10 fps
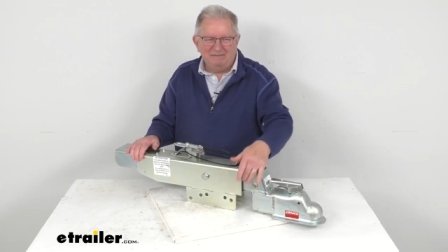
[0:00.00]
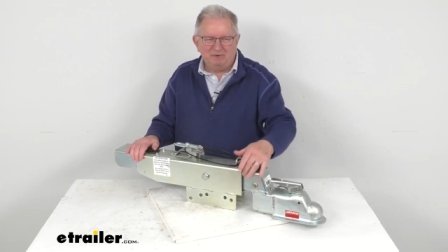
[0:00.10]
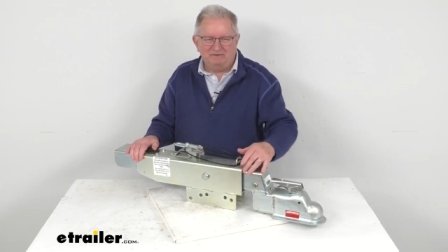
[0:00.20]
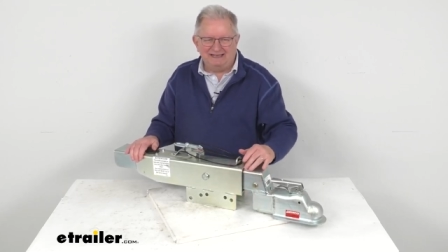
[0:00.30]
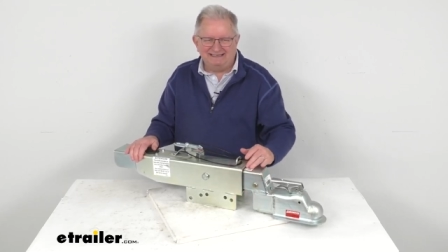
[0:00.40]

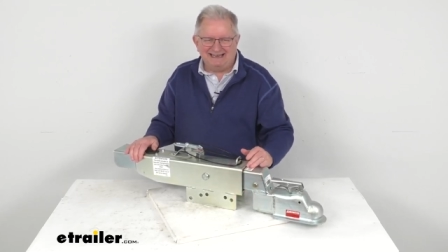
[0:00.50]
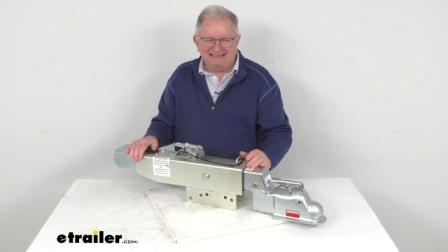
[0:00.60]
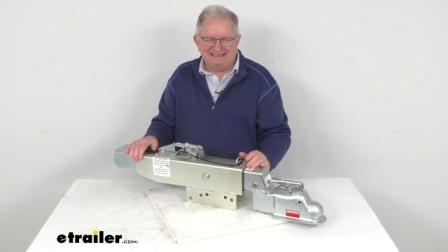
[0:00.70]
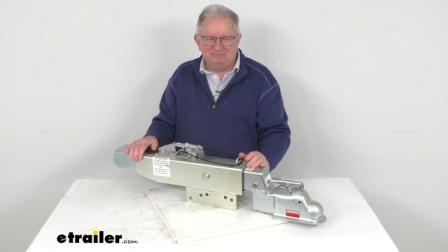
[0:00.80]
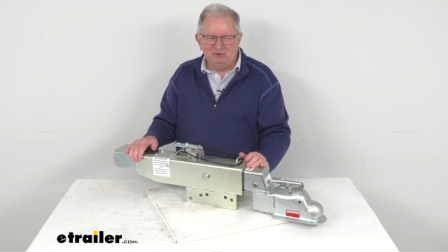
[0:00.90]
provides a
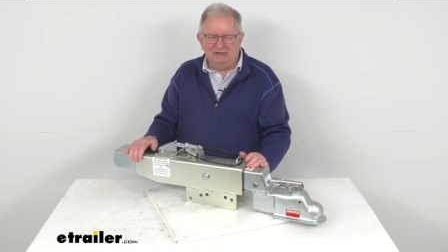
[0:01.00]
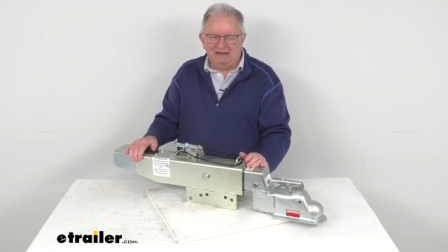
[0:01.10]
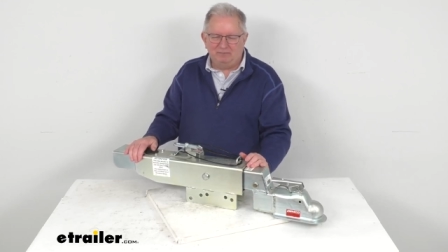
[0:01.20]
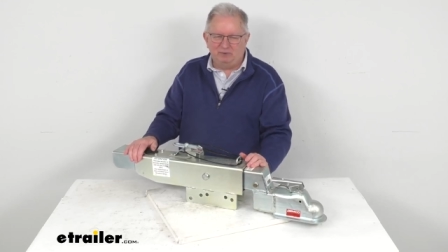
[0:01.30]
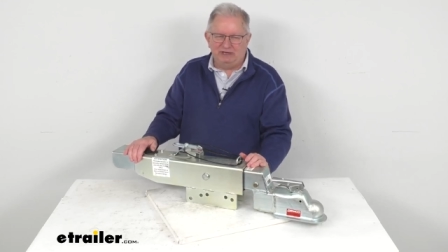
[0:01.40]
nice smooth
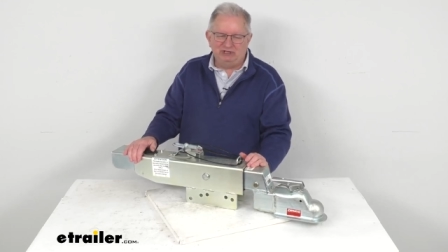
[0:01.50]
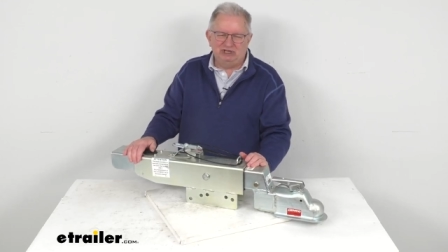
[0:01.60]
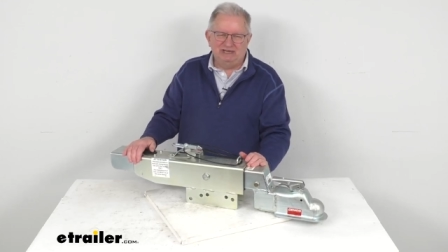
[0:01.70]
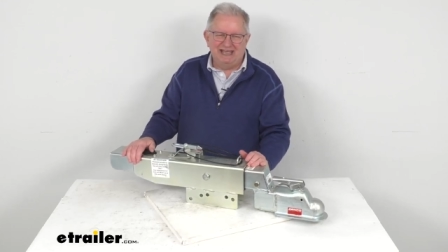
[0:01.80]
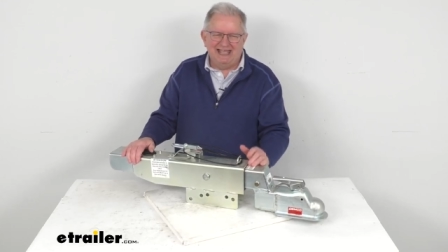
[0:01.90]

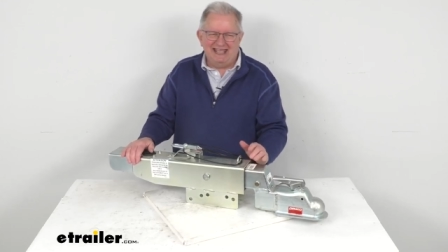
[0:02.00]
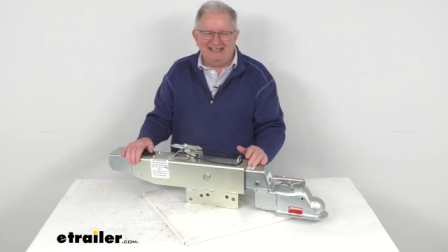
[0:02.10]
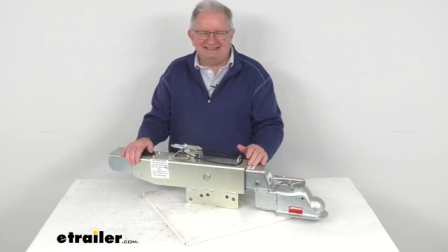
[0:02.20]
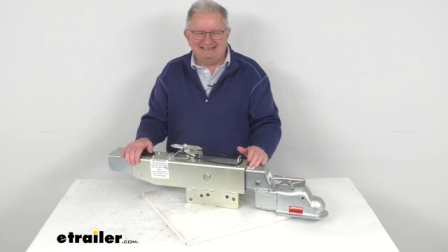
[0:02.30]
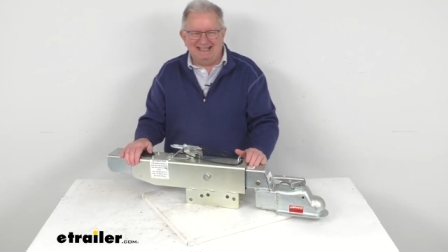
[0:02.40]
operation
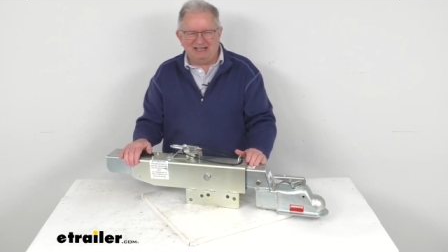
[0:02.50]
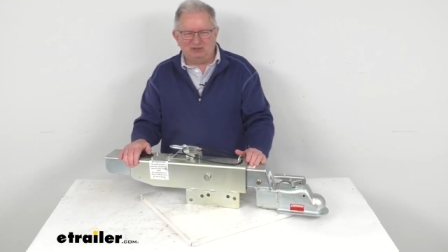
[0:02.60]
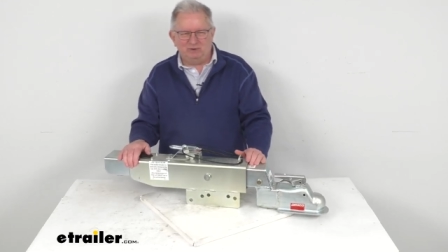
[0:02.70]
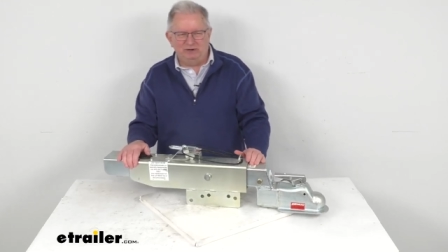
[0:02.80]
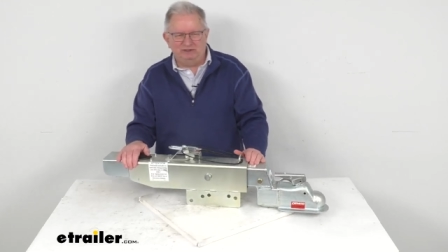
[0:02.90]
as the
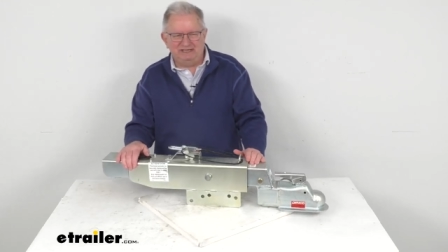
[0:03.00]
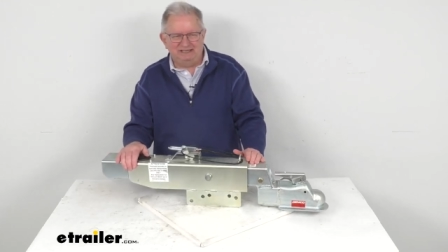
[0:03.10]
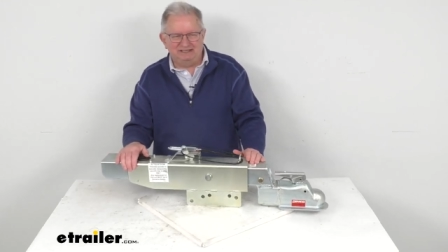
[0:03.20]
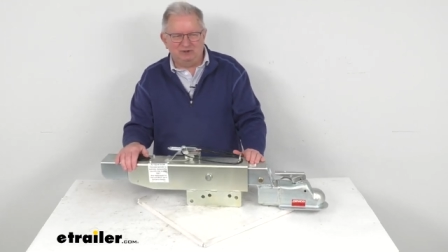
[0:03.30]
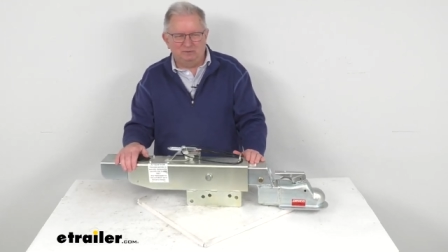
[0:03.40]
actuator
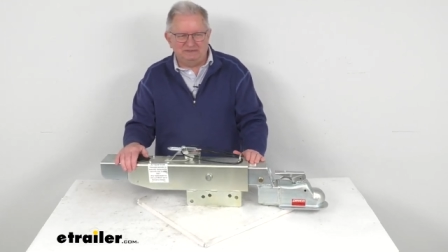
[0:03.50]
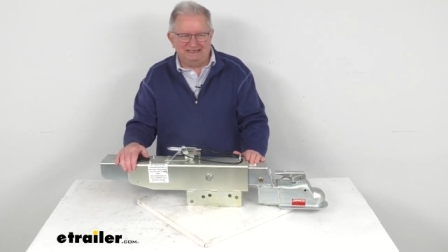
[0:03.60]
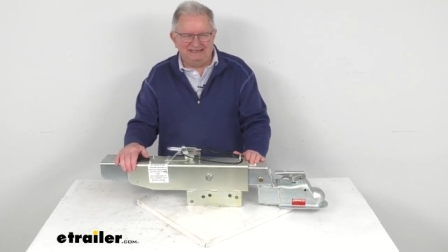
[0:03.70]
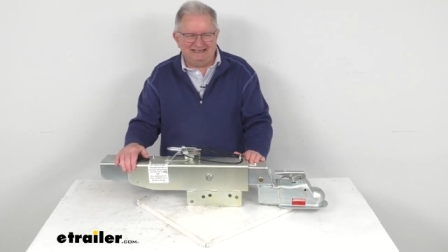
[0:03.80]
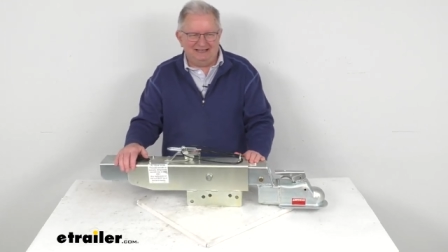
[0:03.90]
telescopes
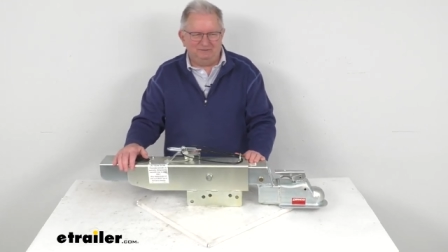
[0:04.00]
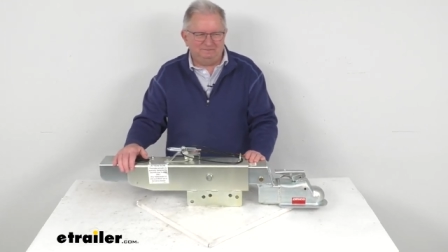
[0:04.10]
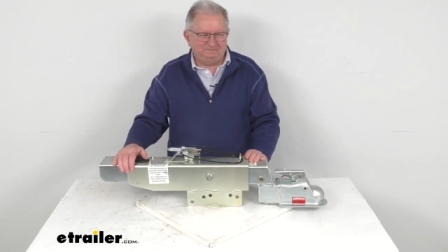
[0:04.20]
in and out.